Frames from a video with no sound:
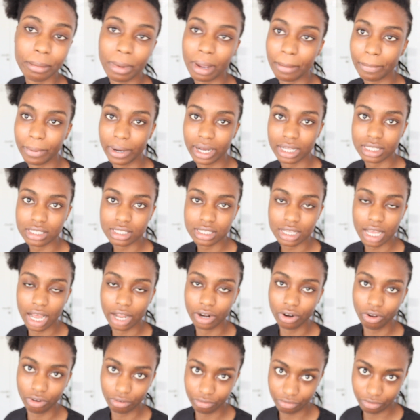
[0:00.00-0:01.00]
my parts
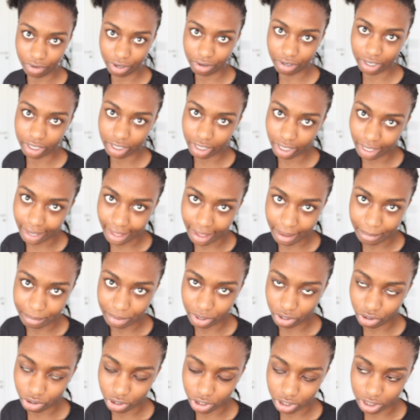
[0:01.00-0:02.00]
are not very clear
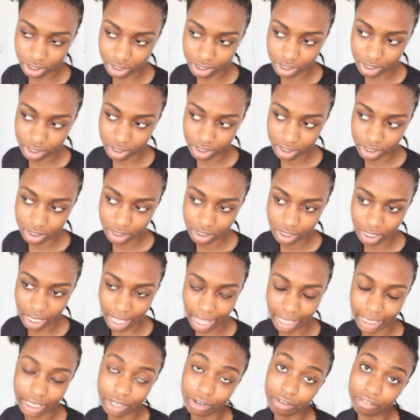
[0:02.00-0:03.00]
because
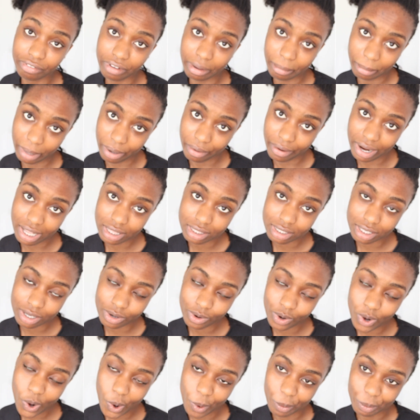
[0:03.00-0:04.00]
I cannot find my rat tail
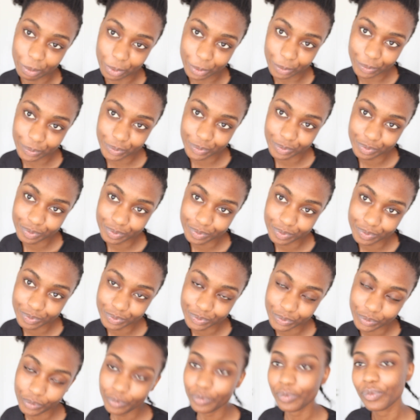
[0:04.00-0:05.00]
comb.
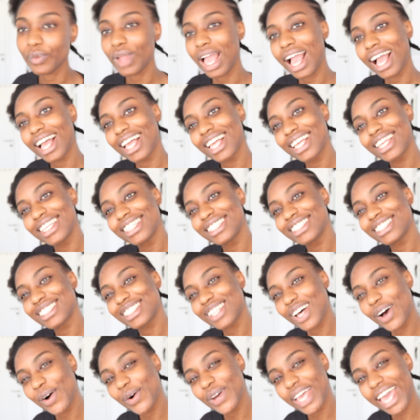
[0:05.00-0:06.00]

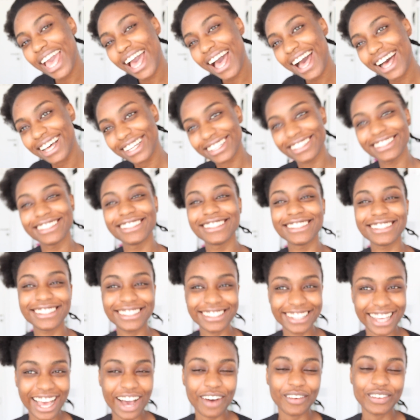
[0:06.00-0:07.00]
So yeah,
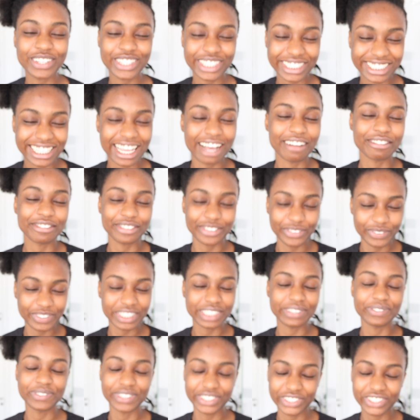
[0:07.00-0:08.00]
we just
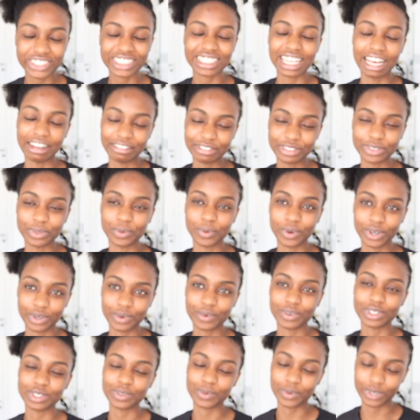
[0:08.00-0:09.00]
have to
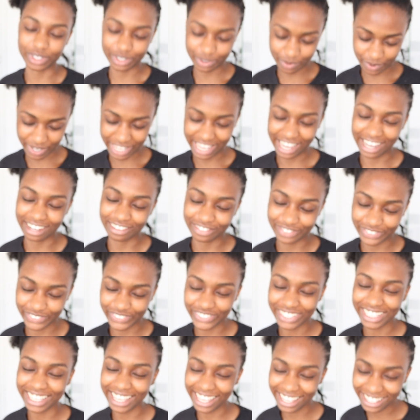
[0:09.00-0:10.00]
work with what we have.
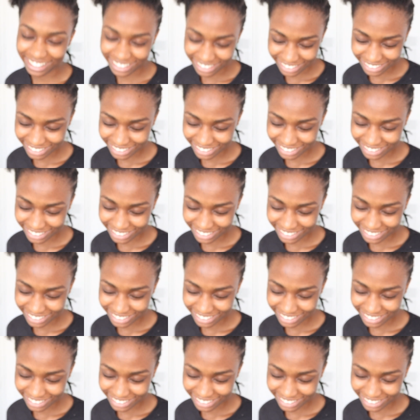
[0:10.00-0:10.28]
Okay.